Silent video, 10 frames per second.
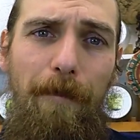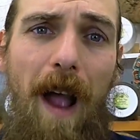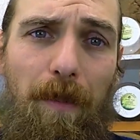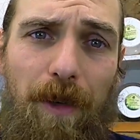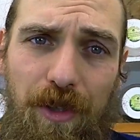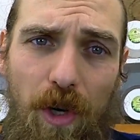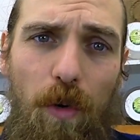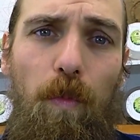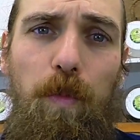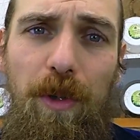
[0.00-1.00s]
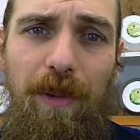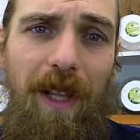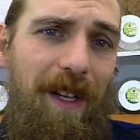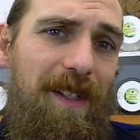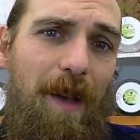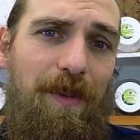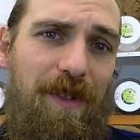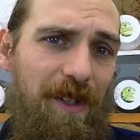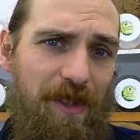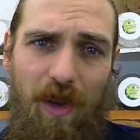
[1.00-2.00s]
fibrous, root-like
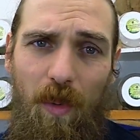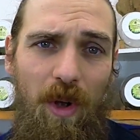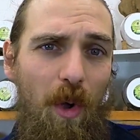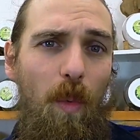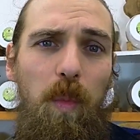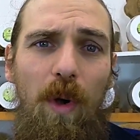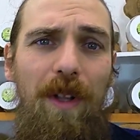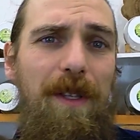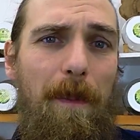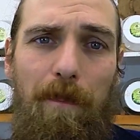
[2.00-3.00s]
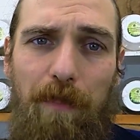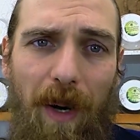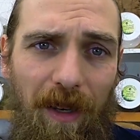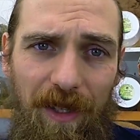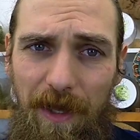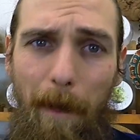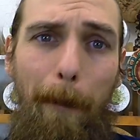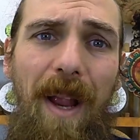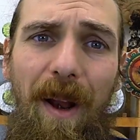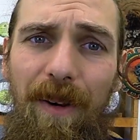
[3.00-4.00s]
substances. So woods, barks,
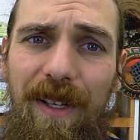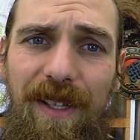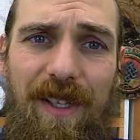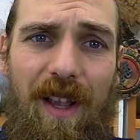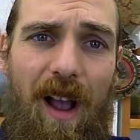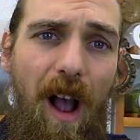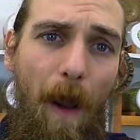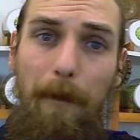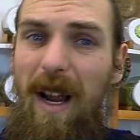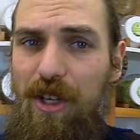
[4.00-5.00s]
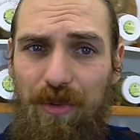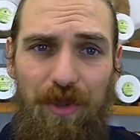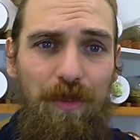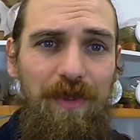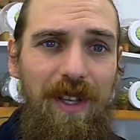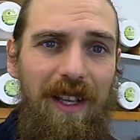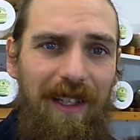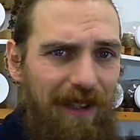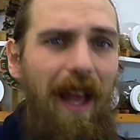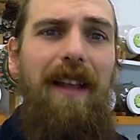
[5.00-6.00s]
berries, mushrooms,
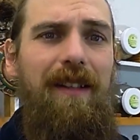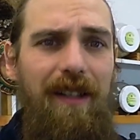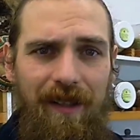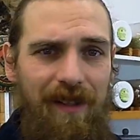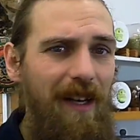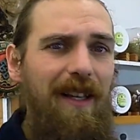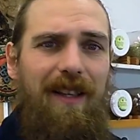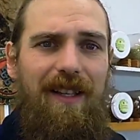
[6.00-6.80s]
lichens, any of